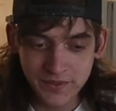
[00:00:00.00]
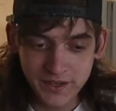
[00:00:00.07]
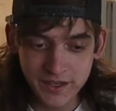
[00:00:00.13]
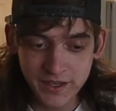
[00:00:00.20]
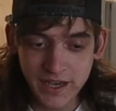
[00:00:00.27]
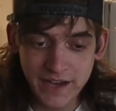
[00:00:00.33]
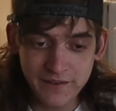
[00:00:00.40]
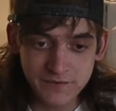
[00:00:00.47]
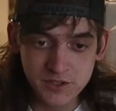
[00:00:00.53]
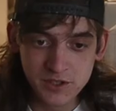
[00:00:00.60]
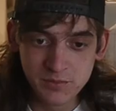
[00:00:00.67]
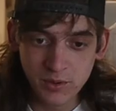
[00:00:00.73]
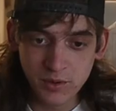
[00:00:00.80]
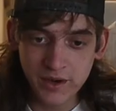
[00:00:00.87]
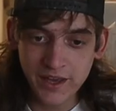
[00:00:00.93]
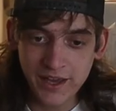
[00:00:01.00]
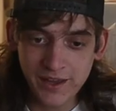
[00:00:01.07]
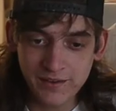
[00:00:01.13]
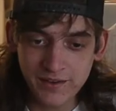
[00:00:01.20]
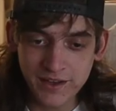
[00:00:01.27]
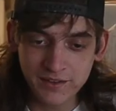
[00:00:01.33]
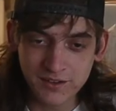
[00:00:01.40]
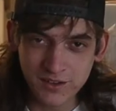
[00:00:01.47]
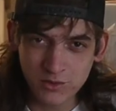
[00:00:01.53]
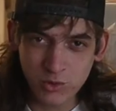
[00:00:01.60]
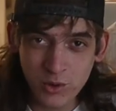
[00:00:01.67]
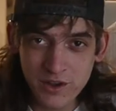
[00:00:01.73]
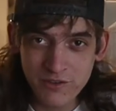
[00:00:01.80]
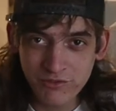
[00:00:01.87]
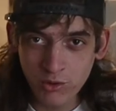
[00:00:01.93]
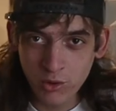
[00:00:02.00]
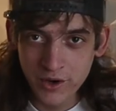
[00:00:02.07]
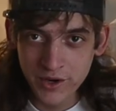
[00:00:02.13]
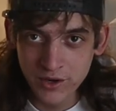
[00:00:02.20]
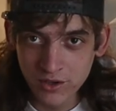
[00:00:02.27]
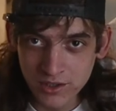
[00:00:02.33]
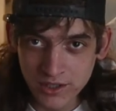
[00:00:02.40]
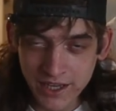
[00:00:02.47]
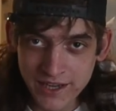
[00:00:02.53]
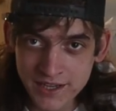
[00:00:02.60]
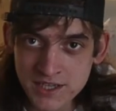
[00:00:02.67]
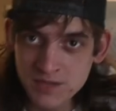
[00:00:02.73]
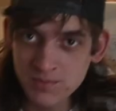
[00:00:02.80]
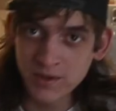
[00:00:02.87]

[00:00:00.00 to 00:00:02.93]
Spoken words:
The f2.8, it's a 24-year-old lens,